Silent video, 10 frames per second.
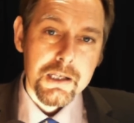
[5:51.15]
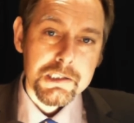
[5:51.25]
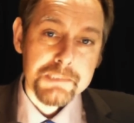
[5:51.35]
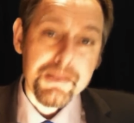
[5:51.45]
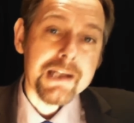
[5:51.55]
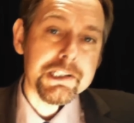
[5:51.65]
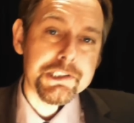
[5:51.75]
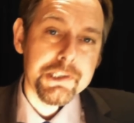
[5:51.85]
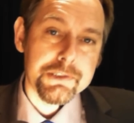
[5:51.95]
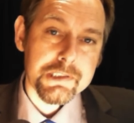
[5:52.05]
Spanish
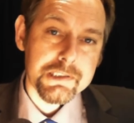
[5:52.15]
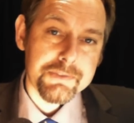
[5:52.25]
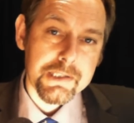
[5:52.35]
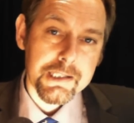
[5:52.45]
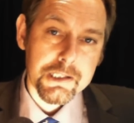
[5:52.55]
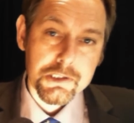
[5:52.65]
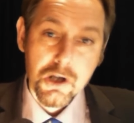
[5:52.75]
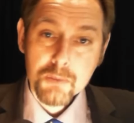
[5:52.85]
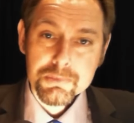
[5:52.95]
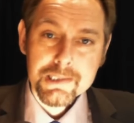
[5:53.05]
users of the Linux
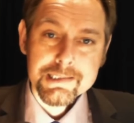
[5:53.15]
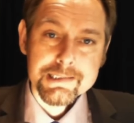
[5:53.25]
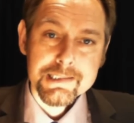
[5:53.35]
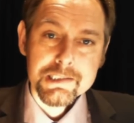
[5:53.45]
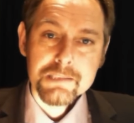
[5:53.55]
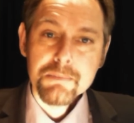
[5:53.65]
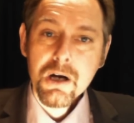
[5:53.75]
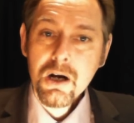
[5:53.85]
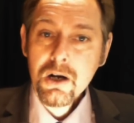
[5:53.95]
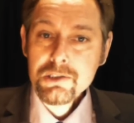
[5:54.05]
operating system
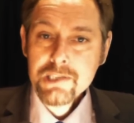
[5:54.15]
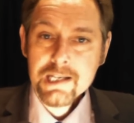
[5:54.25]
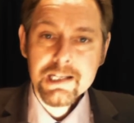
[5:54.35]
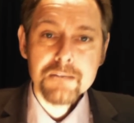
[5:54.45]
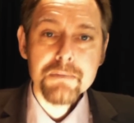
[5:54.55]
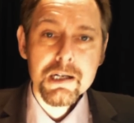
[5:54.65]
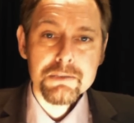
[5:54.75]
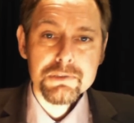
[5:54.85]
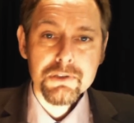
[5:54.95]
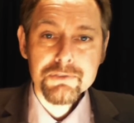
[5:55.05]
are taking
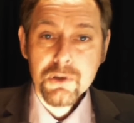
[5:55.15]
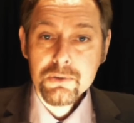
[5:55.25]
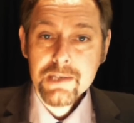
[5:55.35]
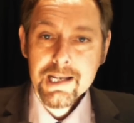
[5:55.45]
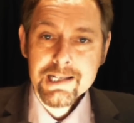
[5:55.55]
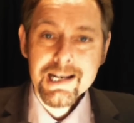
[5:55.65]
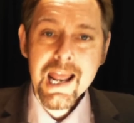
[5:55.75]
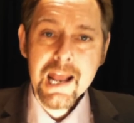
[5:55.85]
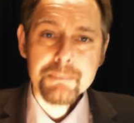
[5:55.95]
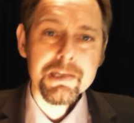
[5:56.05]
Microsoft on in an
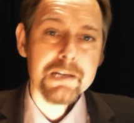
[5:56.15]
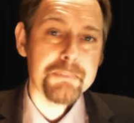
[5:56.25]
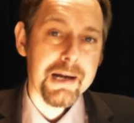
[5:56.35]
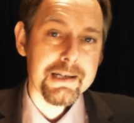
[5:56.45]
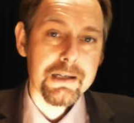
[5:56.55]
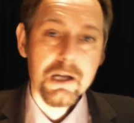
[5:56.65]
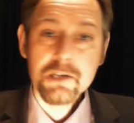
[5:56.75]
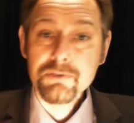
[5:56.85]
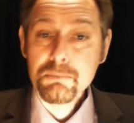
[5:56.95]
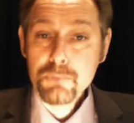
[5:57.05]
epic battle
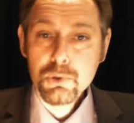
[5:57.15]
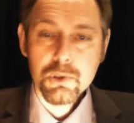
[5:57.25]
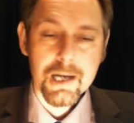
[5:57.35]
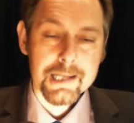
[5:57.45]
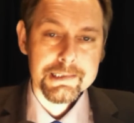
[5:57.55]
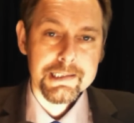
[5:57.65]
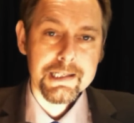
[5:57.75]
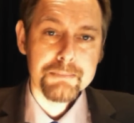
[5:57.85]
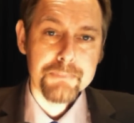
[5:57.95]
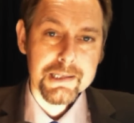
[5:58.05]
over more anti
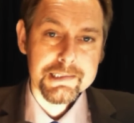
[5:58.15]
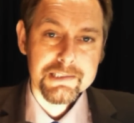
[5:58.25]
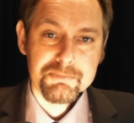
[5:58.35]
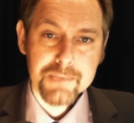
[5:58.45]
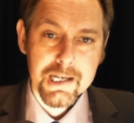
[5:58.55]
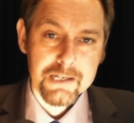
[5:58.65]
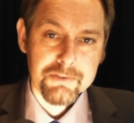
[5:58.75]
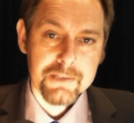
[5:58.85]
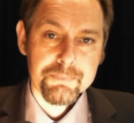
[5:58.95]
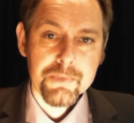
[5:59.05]
competitive
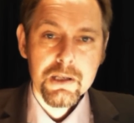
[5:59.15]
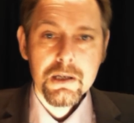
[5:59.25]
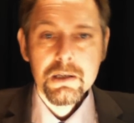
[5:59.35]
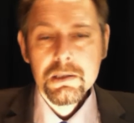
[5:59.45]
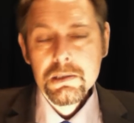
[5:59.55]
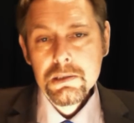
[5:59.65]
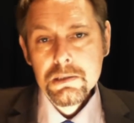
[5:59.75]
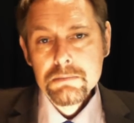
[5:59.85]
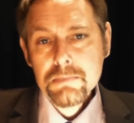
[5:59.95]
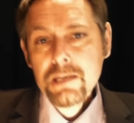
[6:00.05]
behaviour.
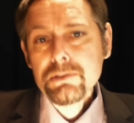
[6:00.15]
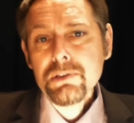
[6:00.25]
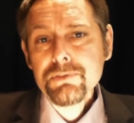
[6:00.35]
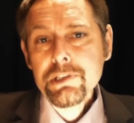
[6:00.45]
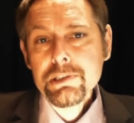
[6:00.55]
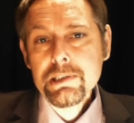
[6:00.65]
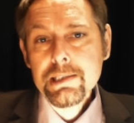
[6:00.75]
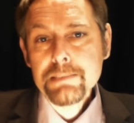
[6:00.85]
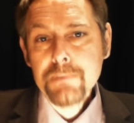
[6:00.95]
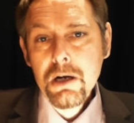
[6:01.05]
Microsoft uses
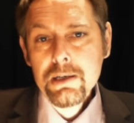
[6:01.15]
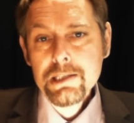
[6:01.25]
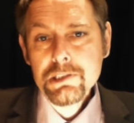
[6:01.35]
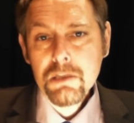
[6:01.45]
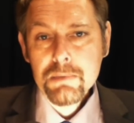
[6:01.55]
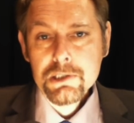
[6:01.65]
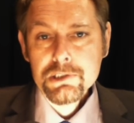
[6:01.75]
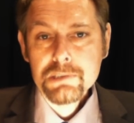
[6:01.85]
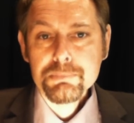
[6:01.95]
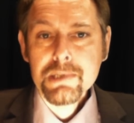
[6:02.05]
its market
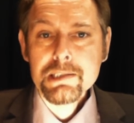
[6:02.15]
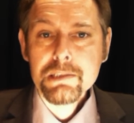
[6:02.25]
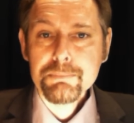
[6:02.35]
dominance to press